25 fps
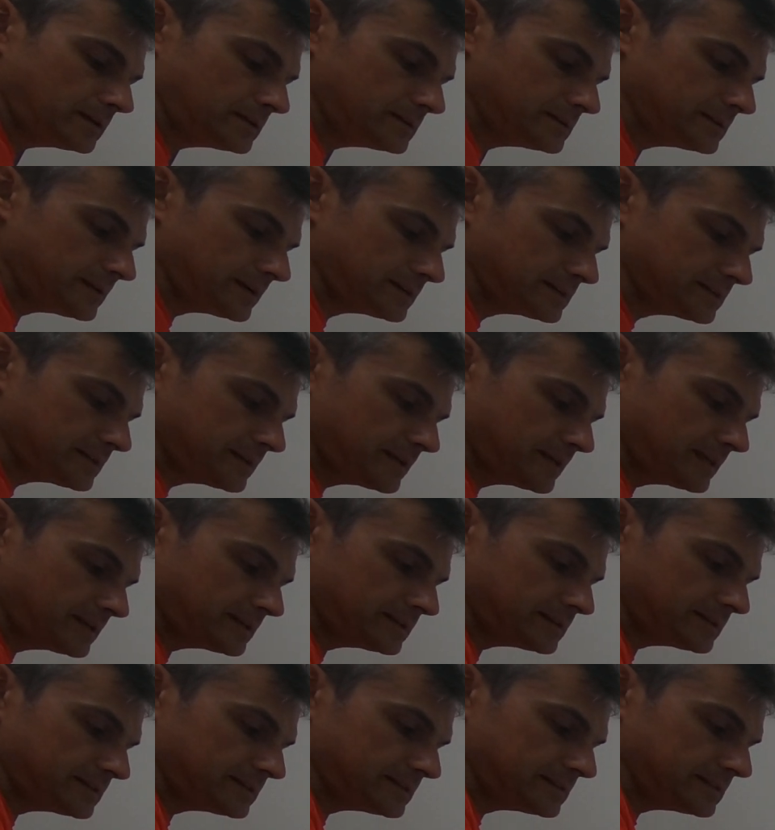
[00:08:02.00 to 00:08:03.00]
That
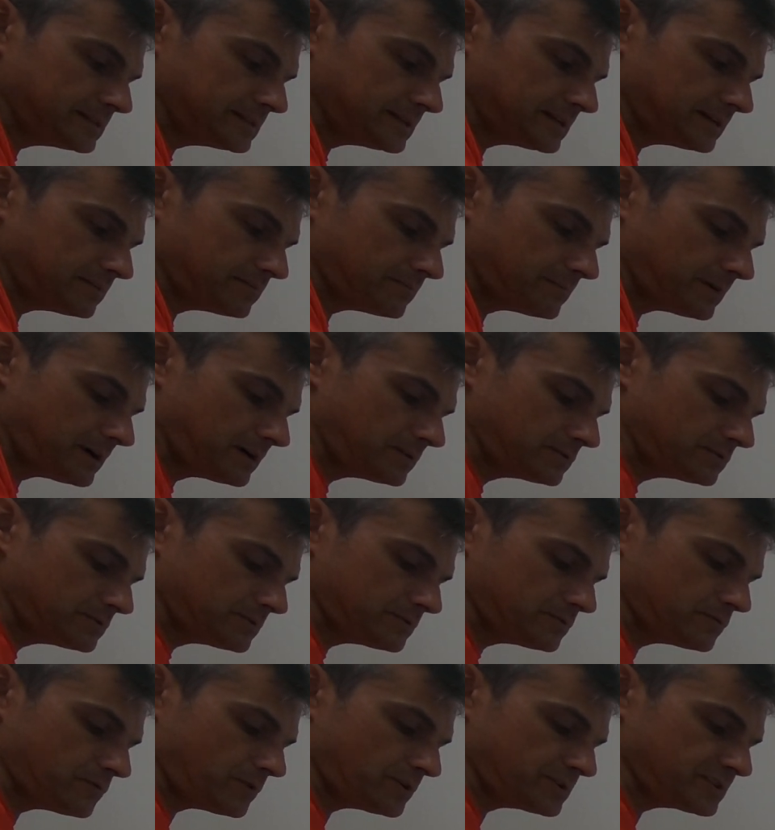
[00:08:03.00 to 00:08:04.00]
the amount
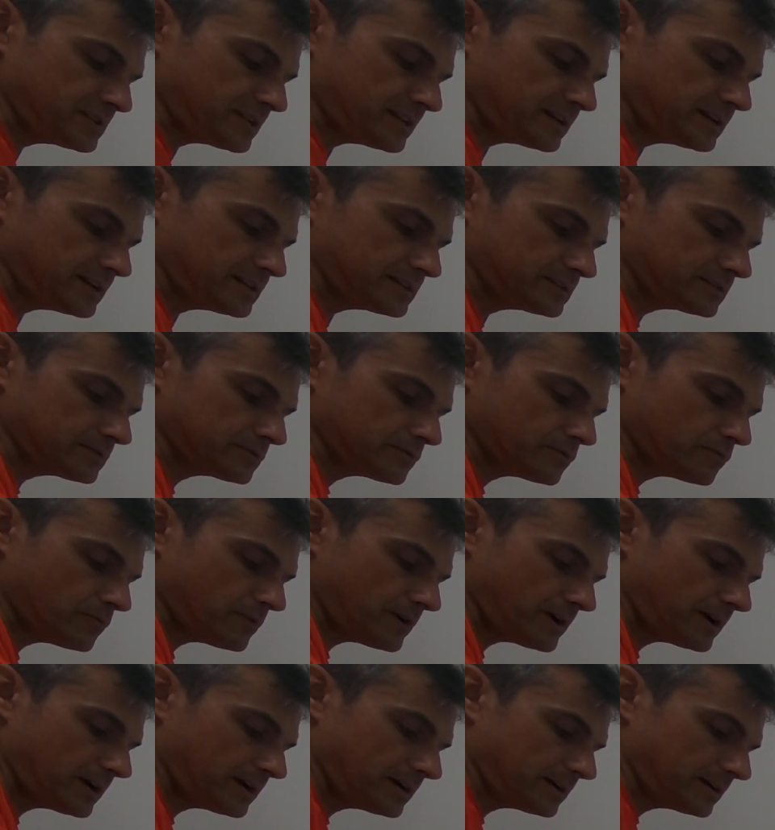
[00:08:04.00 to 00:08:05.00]
of water in a
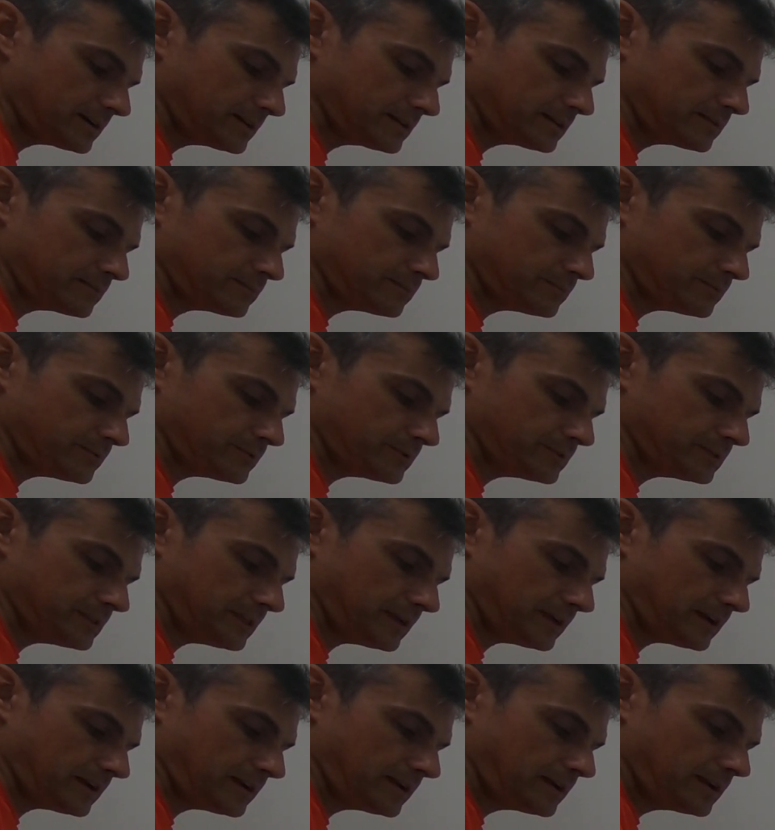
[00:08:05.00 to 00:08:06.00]
square put
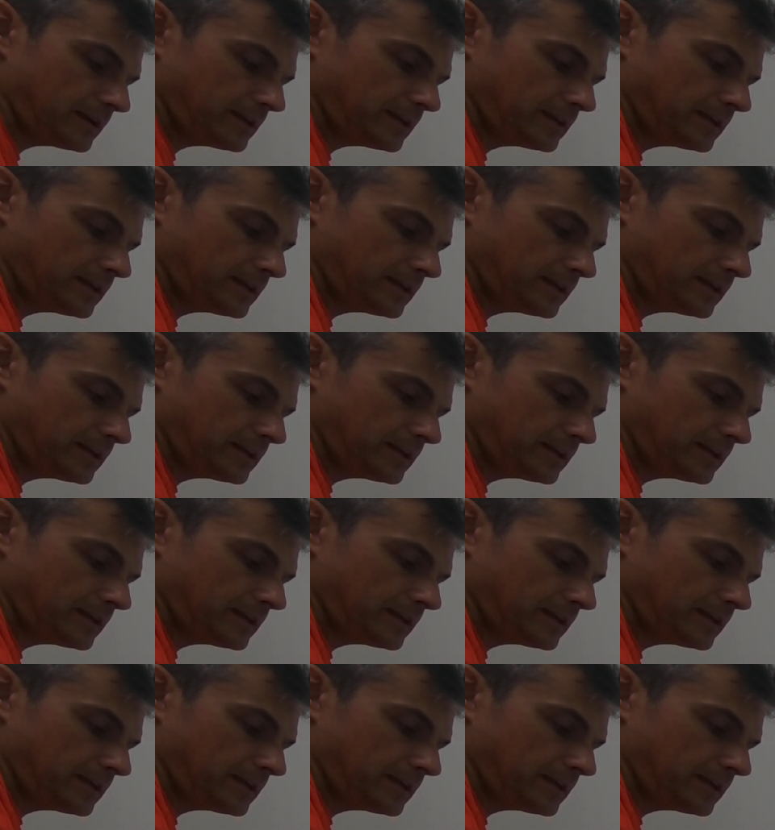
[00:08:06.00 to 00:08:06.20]
there